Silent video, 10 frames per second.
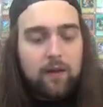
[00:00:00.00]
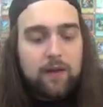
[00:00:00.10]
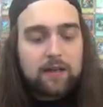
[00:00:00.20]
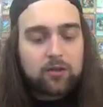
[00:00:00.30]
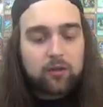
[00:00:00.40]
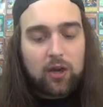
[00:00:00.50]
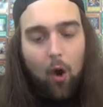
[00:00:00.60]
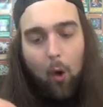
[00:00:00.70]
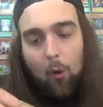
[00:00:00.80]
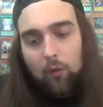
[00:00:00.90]
These are the
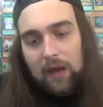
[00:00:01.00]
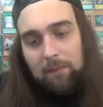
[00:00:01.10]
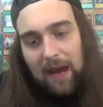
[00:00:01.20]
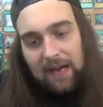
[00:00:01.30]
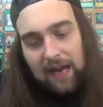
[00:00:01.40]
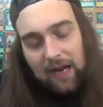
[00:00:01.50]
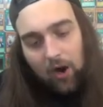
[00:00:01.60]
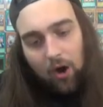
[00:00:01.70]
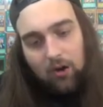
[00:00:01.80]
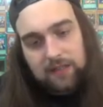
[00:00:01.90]
only Bandai
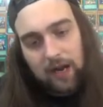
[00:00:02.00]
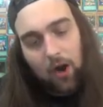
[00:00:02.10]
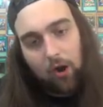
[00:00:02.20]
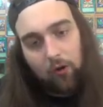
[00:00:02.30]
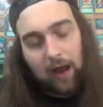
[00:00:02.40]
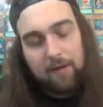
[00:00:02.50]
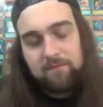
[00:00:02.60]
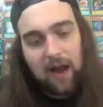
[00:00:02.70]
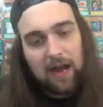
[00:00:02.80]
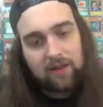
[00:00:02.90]
cards I own.
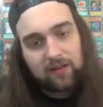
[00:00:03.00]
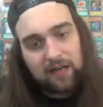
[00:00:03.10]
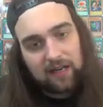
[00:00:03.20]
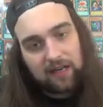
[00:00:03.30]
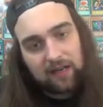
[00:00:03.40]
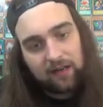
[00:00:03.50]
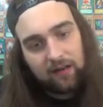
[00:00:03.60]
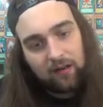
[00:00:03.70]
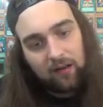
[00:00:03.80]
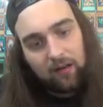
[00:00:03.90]
I'm not even kidding.
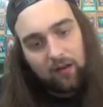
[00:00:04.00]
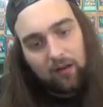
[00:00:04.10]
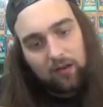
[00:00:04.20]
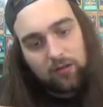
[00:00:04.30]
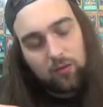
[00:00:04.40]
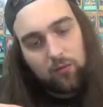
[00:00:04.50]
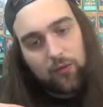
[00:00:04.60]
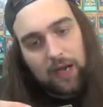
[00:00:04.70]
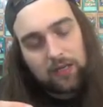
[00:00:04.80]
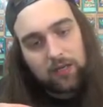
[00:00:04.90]
Dude,
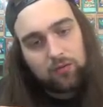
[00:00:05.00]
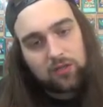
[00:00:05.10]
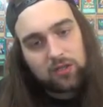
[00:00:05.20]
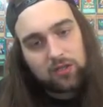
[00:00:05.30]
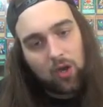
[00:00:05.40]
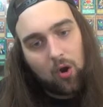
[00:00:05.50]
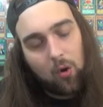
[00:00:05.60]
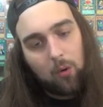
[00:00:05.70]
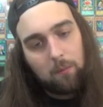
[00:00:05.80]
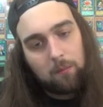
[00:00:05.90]
thank you
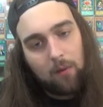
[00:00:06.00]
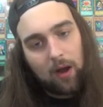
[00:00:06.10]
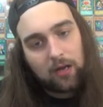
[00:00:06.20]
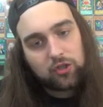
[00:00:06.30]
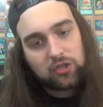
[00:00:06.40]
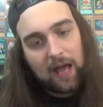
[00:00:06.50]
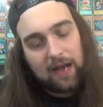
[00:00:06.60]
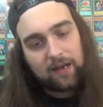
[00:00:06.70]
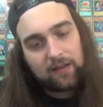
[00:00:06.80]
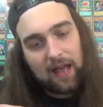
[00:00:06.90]
so much.
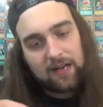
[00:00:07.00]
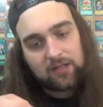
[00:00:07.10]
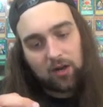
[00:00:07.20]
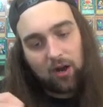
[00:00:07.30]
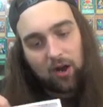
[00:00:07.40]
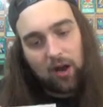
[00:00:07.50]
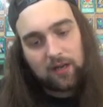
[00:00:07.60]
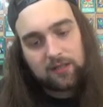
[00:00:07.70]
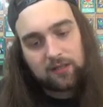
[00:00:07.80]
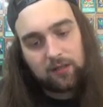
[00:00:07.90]
That That is
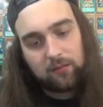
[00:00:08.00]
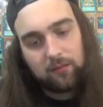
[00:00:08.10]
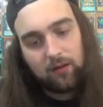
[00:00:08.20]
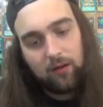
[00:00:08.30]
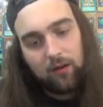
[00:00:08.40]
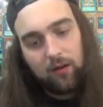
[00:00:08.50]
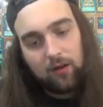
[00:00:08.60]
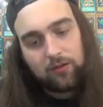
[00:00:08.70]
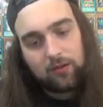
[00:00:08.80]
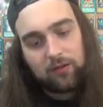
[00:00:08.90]
awesome.
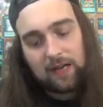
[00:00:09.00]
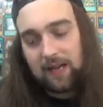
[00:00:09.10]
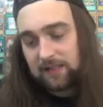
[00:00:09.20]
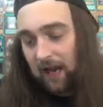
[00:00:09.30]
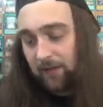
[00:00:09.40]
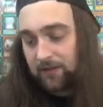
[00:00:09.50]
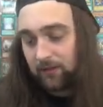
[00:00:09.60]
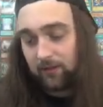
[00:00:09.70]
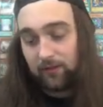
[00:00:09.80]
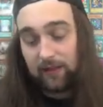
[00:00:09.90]
Dude, yes,
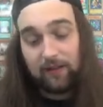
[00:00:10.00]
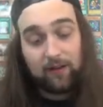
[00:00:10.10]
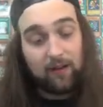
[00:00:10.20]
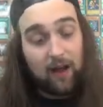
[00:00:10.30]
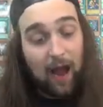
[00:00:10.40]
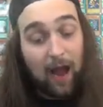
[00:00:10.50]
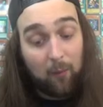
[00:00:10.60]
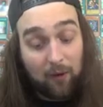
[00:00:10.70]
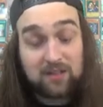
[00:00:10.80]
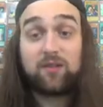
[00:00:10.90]
absolutely. I
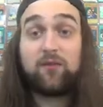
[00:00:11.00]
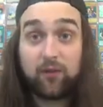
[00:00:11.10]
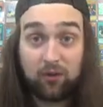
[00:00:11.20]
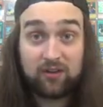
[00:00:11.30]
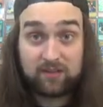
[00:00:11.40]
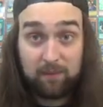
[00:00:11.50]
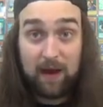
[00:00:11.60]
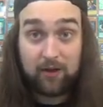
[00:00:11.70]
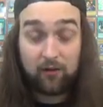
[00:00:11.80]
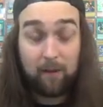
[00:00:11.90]
want to fill this
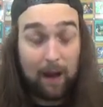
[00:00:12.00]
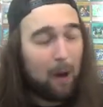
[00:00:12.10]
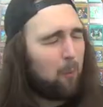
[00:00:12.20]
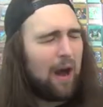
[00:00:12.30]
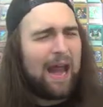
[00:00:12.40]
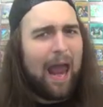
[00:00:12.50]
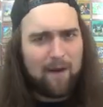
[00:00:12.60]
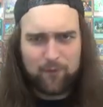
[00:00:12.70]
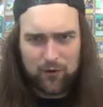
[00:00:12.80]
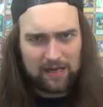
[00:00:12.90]
binder up. I want
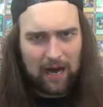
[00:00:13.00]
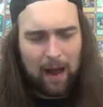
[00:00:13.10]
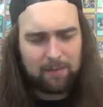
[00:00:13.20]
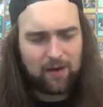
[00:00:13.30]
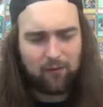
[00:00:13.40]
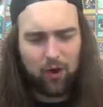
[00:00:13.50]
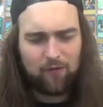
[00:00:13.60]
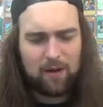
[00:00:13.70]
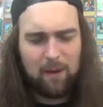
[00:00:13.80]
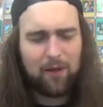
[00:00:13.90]
every copy of
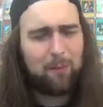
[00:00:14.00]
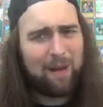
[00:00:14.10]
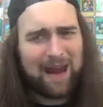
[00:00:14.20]
Larvae Moth.